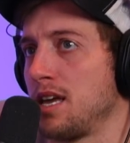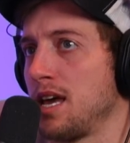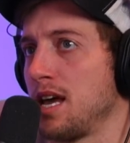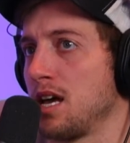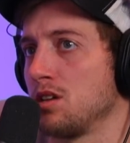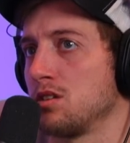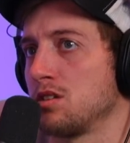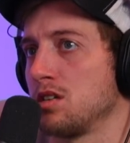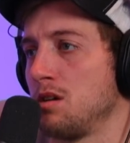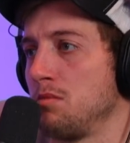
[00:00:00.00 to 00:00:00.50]

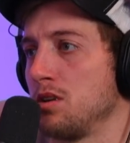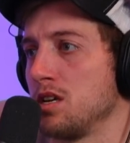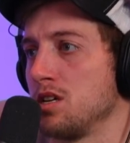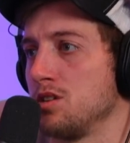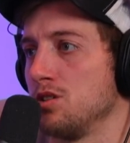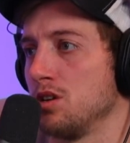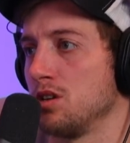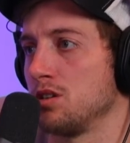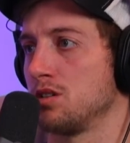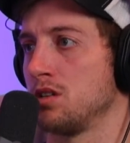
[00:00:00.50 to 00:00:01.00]
can't
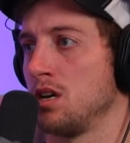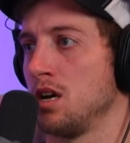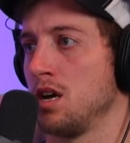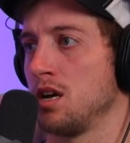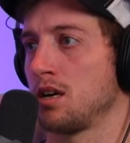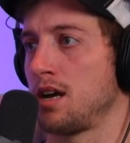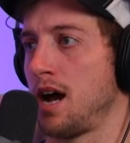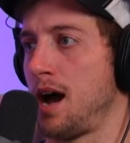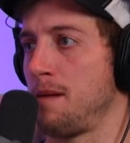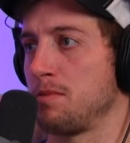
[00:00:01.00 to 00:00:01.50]
somebody just
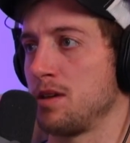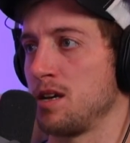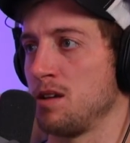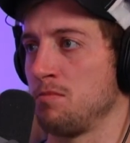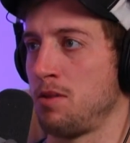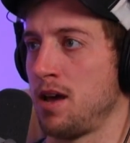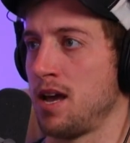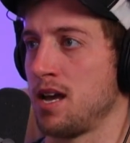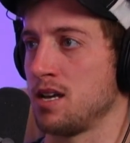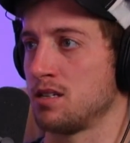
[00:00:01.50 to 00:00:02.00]
copy
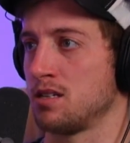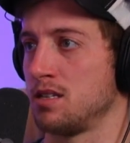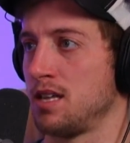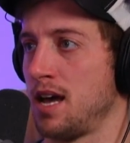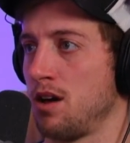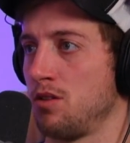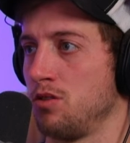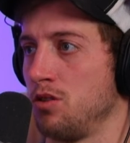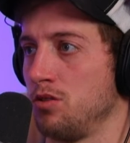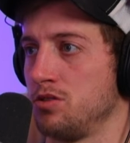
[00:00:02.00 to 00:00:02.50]
and paste
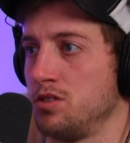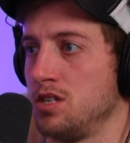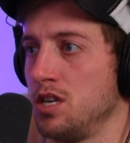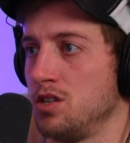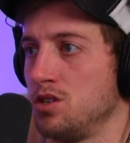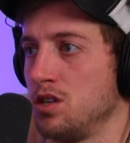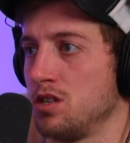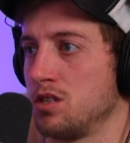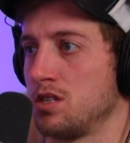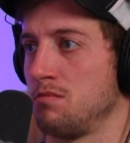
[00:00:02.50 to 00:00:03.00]
those
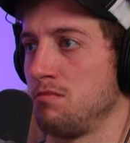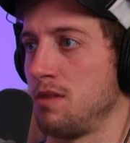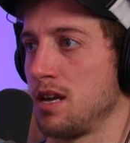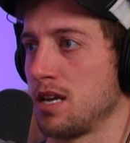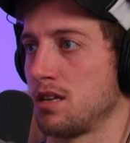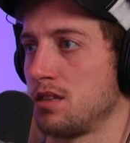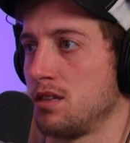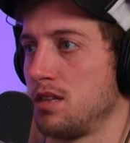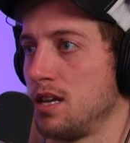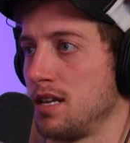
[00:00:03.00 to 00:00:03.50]
digits and
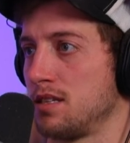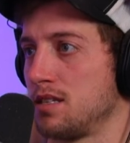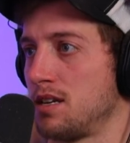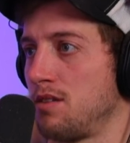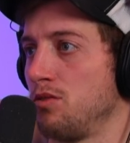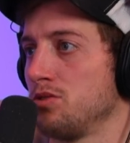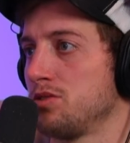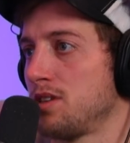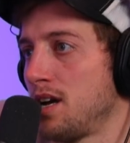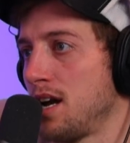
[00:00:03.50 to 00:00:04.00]
make that
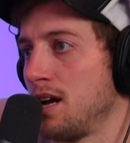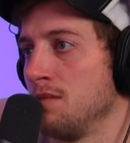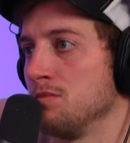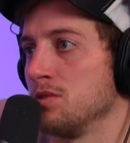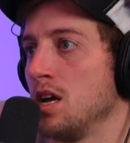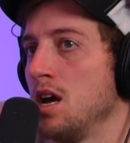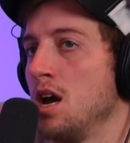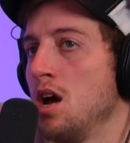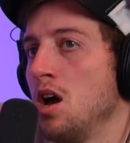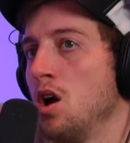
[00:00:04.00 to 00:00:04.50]
several
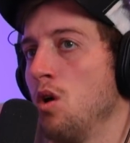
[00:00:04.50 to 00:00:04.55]
times?